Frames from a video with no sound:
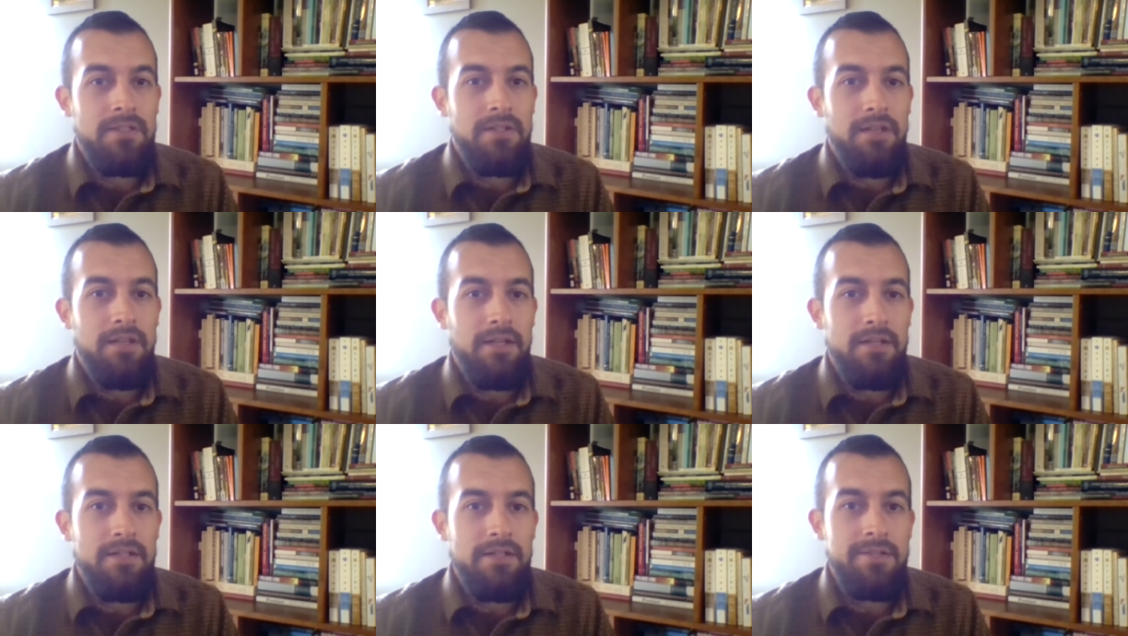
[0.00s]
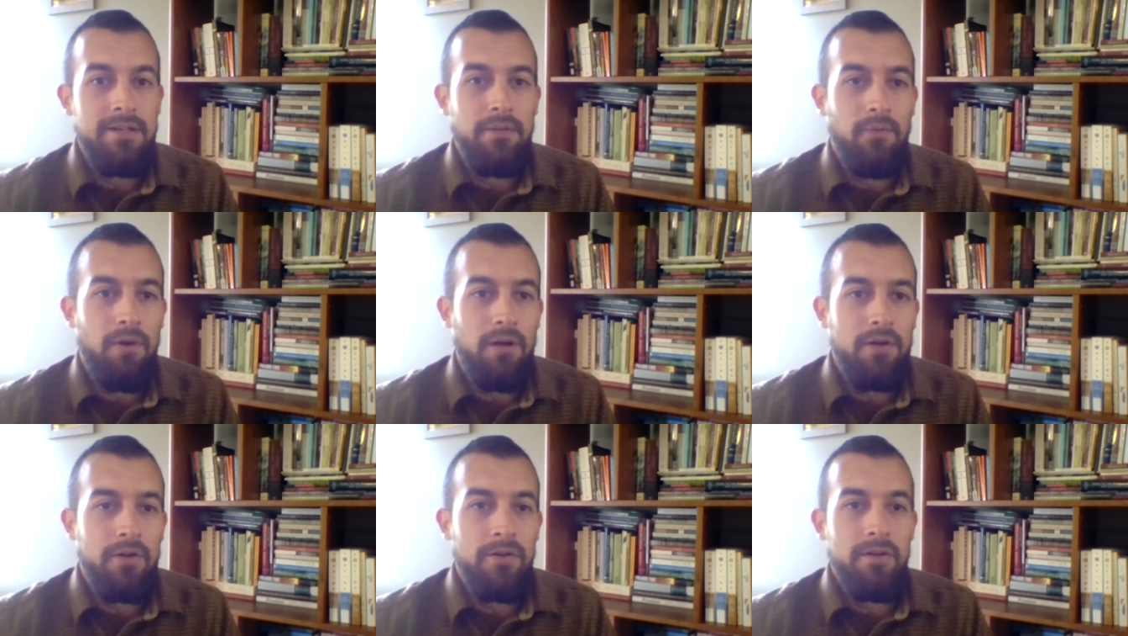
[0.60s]
TJ
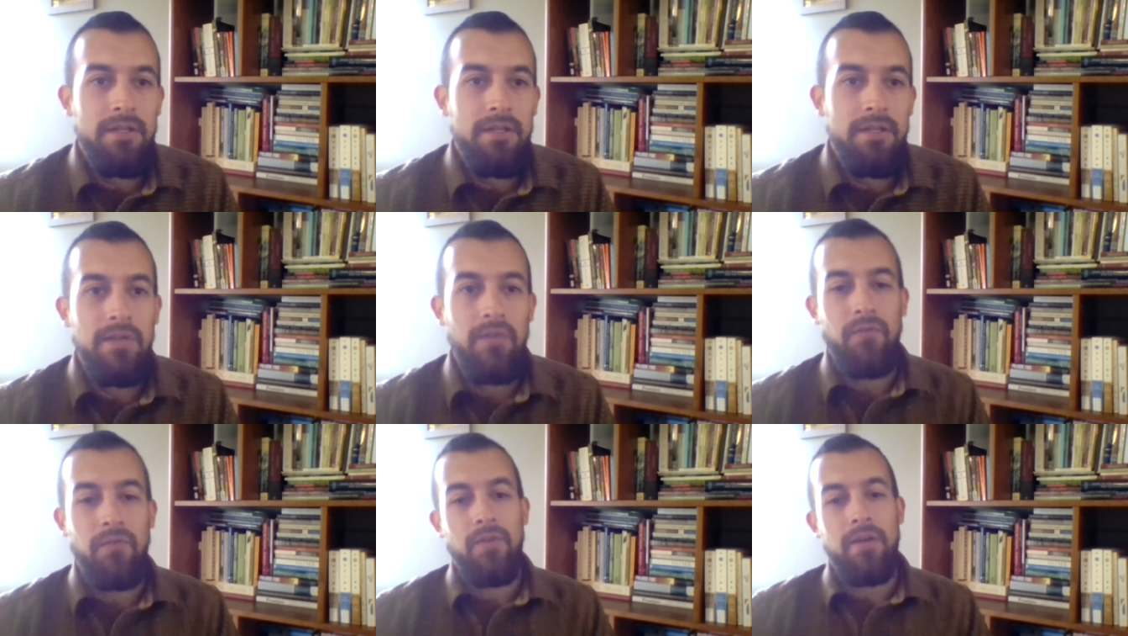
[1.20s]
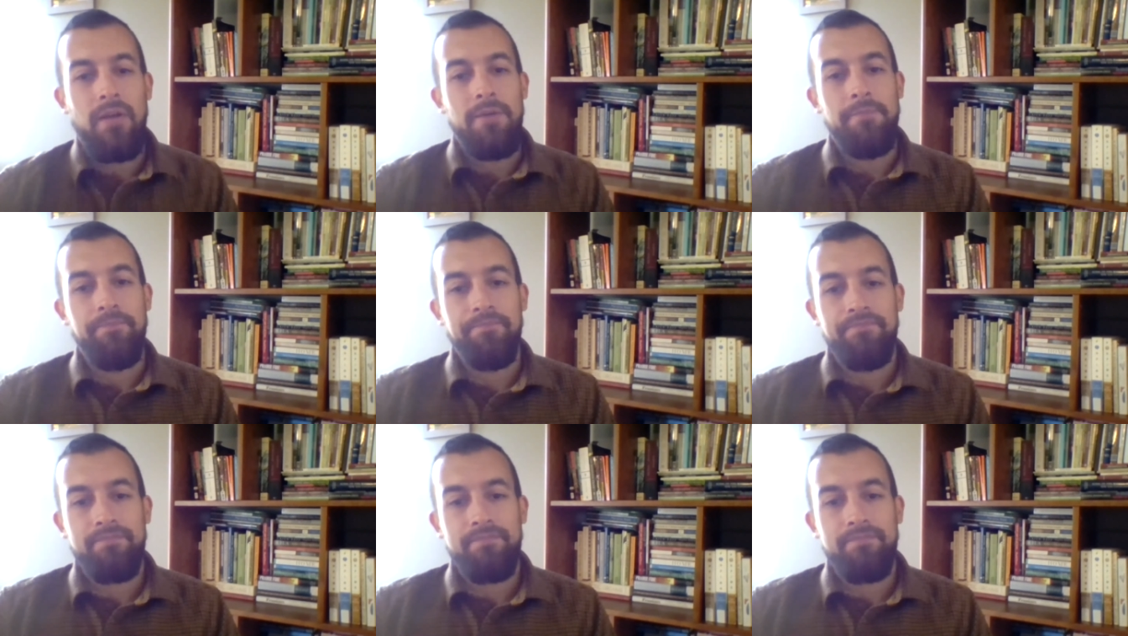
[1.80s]
Walker is an